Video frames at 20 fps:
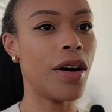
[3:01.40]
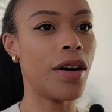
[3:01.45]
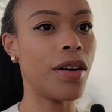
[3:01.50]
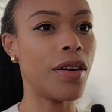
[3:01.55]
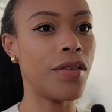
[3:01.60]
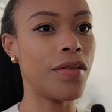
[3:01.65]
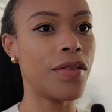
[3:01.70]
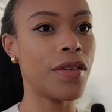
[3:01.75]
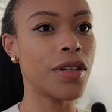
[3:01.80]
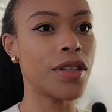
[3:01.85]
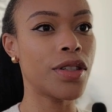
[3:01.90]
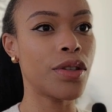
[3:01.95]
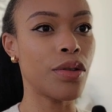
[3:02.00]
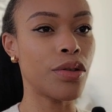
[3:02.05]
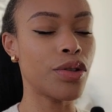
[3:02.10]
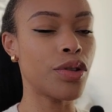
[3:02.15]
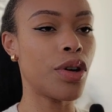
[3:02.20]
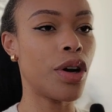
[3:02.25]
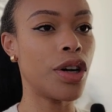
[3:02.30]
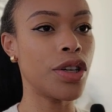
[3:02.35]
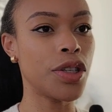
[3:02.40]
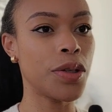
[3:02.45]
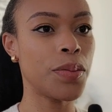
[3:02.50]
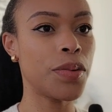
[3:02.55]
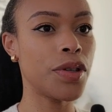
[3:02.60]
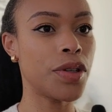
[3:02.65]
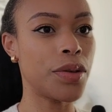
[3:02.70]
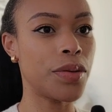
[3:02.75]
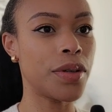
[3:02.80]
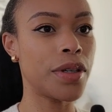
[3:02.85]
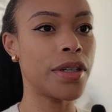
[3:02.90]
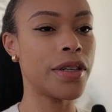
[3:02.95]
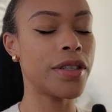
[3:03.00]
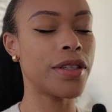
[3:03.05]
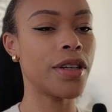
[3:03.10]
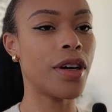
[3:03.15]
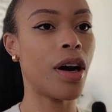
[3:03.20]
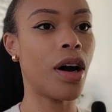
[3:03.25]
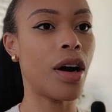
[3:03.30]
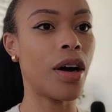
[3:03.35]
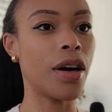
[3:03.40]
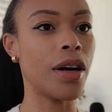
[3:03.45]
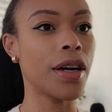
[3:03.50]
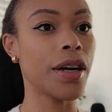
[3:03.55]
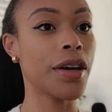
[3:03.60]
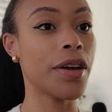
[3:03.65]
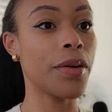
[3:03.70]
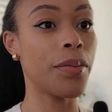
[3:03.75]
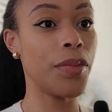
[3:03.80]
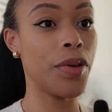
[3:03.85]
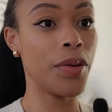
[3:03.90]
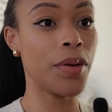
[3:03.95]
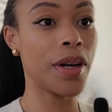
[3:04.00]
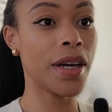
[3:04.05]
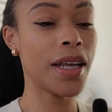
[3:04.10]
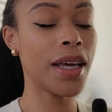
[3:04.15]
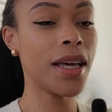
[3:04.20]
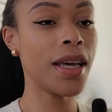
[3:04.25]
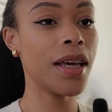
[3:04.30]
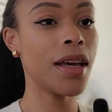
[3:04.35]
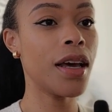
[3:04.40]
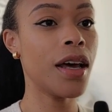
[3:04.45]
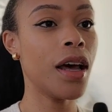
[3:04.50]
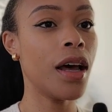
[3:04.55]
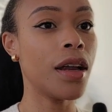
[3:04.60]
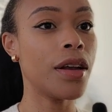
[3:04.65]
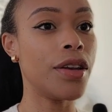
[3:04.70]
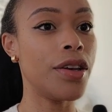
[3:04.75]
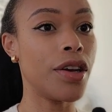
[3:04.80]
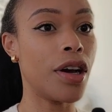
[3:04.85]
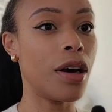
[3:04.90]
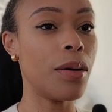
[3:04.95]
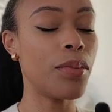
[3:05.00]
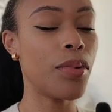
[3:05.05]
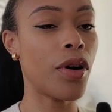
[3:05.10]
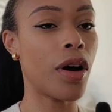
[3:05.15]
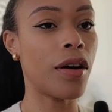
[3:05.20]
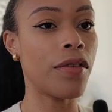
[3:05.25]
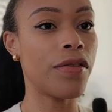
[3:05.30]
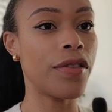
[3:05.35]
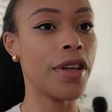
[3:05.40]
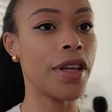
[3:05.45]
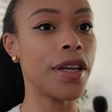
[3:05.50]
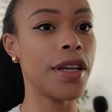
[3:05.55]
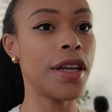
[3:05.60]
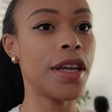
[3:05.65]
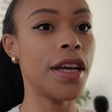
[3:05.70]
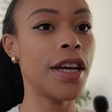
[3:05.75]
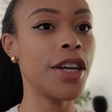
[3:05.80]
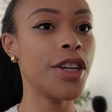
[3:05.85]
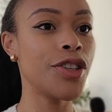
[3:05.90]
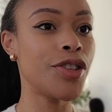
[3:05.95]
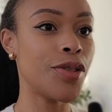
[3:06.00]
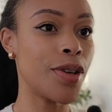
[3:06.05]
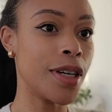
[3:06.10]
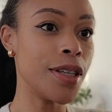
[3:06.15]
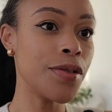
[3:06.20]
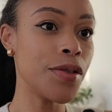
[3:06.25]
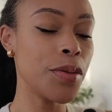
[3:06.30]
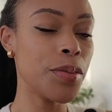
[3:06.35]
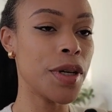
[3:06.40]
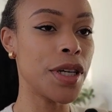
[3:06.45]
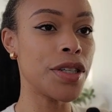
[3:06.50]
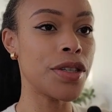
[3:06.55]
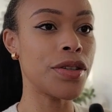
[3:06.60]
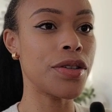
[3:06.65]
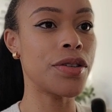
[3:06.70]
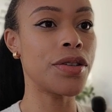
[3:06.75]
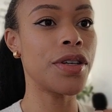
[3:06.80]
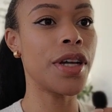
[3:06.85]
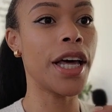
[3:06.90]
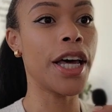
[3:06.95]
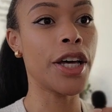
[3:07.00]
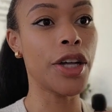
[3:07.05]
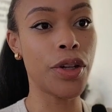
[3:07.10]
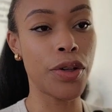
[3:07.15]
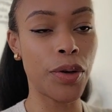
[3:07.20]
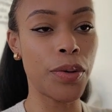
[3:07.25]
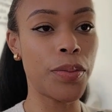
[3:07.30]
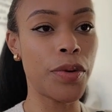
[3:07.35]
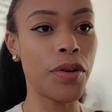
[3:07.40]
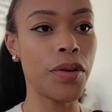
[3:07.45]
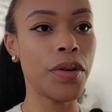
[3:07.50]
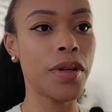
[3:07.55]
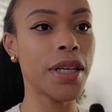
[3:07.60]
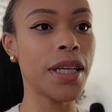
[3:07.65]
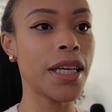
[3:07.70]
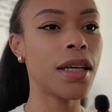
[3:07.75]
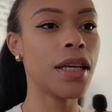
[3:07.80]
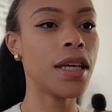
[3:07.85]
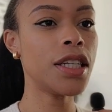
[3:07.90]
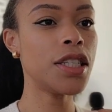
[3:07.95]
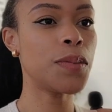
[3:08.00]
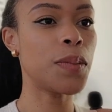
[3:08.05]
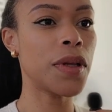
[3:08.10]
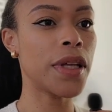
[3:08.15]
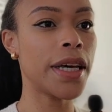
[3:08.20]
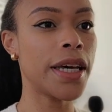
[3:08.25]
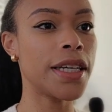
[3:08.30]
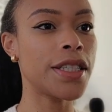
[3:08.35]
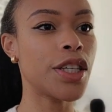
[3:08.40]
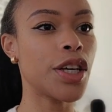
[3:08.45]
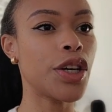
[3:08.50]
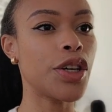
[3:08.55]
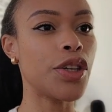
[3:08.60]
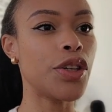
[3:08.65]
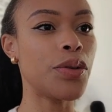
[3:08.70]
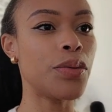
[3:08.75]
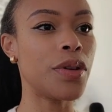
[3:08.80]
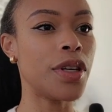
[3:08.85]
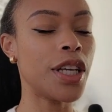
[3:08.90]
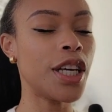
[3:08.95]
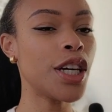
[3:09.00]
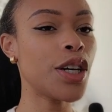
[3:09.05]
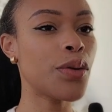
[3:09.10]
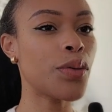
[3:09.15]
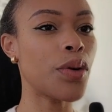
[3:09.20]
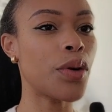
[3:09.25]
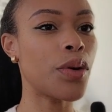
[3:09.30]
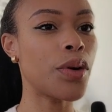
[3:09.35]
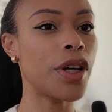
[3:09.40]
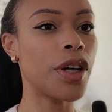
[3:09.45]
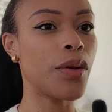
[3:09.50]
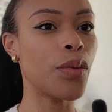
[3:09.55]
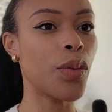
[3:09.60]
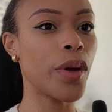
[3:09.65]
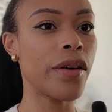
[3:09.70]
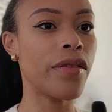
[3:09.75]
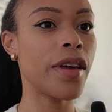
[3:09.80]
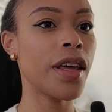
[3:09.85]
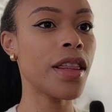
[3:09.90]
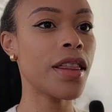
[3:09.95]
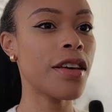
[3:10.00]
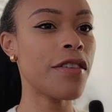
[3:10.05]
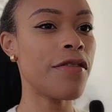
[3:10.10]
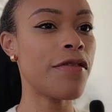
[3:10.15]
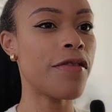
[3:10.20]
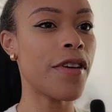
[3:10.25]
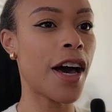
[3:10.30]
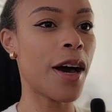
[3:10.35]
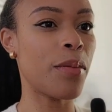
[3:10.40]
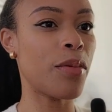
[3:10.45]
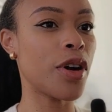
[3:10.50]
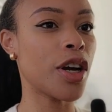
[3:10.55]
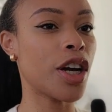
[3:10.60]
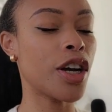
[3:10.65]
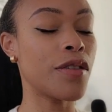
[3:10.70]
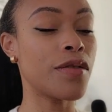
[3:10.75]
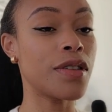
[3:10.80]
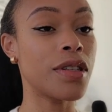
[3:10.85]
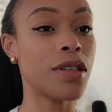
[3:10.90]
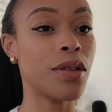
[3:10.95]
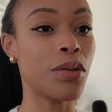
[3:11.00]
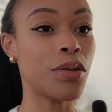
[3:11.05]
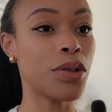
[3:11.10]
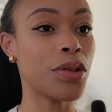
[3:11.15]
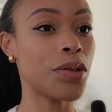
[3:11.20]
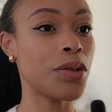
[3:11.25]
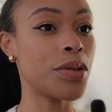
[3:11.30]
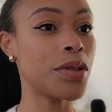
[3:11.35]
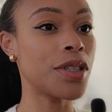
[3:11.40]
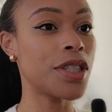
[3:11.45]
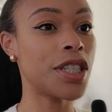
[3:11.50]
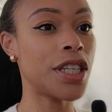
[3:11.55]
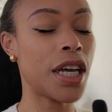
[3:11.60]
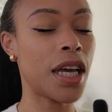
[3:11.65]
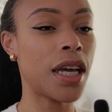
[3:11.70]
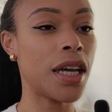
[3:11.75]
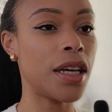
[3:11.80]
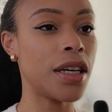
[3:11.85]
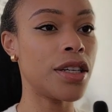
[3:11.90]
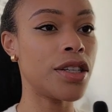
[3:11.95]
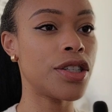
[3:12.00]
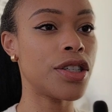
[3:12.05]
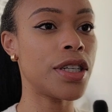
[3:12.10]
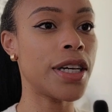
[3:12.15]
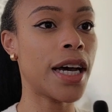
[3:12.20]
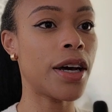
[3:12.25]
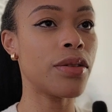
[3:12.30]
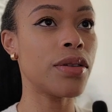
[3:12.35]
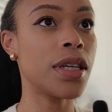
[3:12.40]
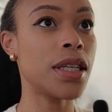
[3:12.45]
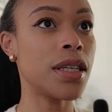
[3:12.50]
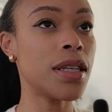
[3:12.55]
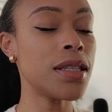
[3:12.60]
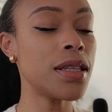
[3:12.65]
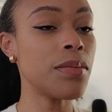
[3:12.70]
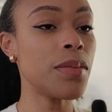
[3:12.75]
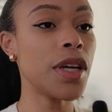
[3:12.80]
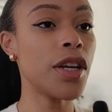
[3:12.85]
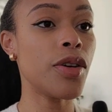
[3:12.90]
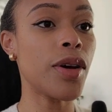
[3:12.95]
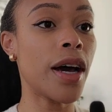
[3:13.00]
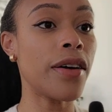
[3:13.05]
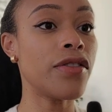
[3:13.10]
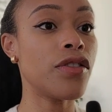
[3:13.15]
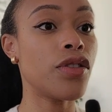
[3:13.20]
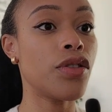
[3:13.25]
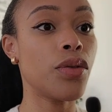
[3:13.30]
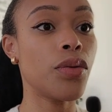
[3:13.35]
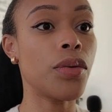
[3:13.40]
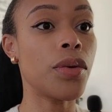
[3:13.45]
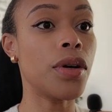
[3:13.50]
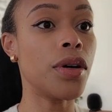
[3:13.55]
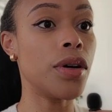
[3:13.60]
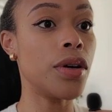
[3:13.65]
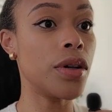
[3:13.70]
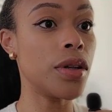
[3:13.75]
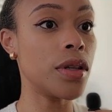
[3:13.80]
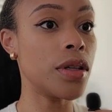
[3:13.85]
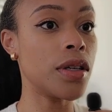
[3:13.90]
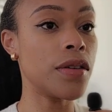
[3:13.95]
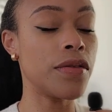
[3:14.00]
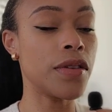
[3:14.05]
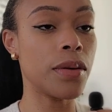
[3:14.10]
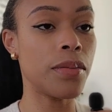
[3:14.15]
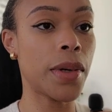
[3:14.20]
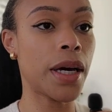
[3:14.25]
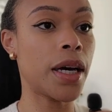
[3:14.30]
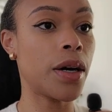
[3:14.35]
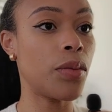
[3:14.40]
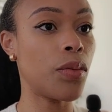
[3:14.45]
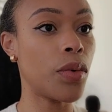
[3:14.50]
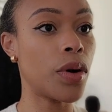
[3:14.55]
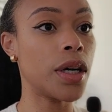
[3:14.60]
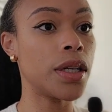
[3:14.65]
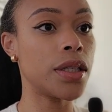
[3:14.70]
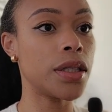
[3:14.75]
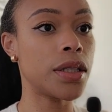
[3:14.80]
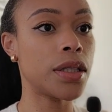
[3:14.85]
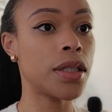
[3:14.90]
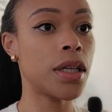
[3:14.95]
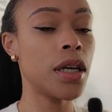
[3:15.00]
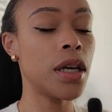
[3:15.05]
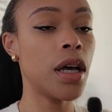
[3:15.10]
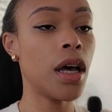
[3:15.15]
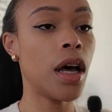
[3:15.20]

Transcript: of social entrepreneurs are community, nonprofit, transformational, and global. Each plays a unique role in weaving the fabric of social change. Now, it doesn't mean you have to do all of them at once.